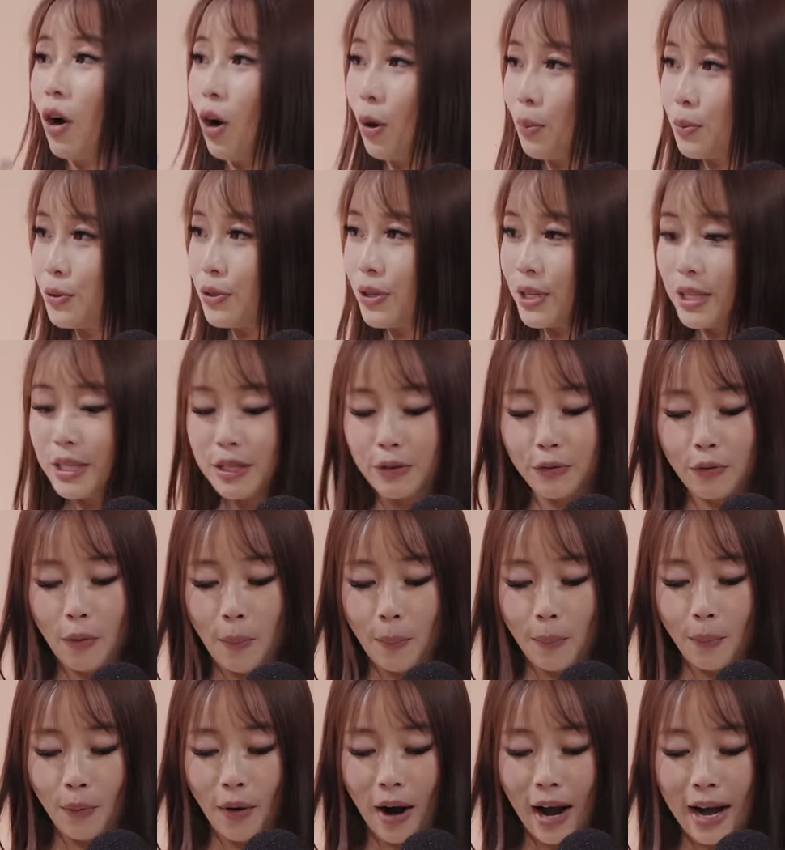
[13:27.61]
options for
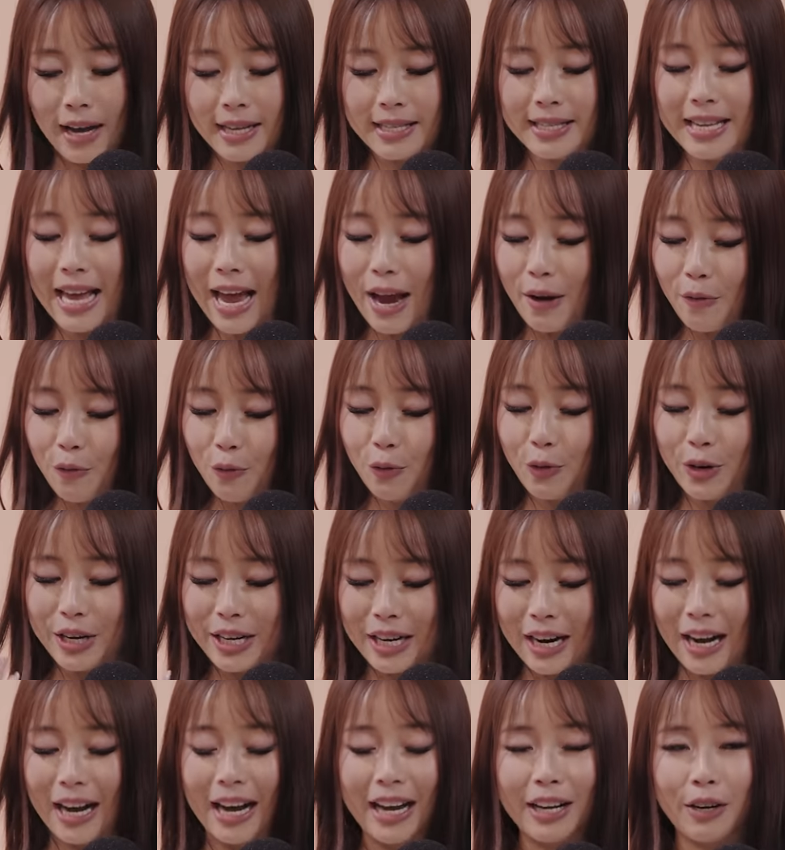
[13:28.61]
bras, every
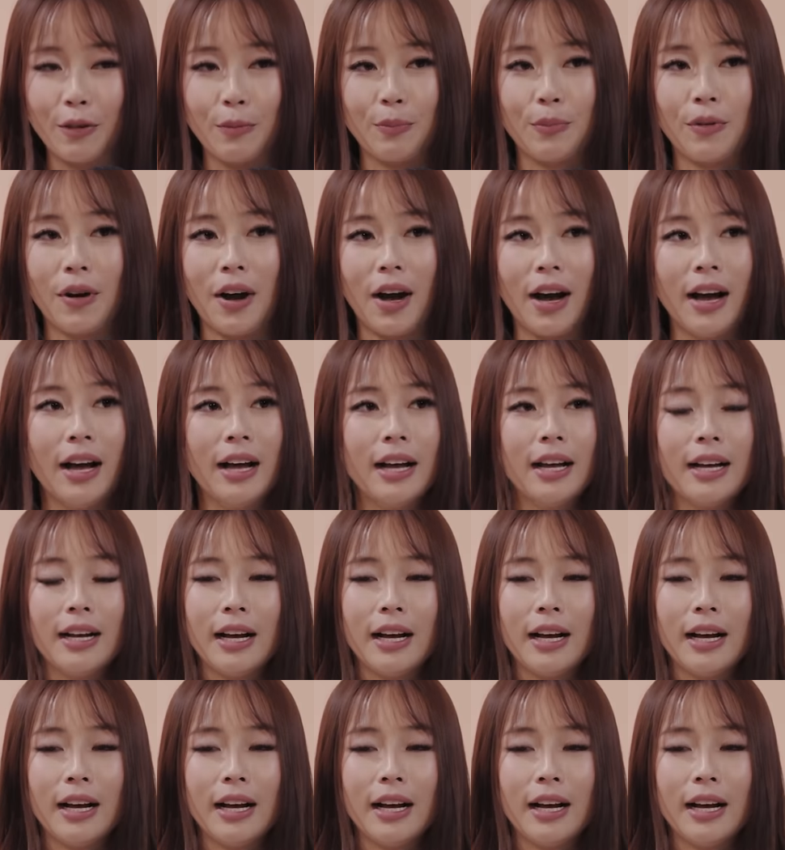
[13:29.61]
kind of bra.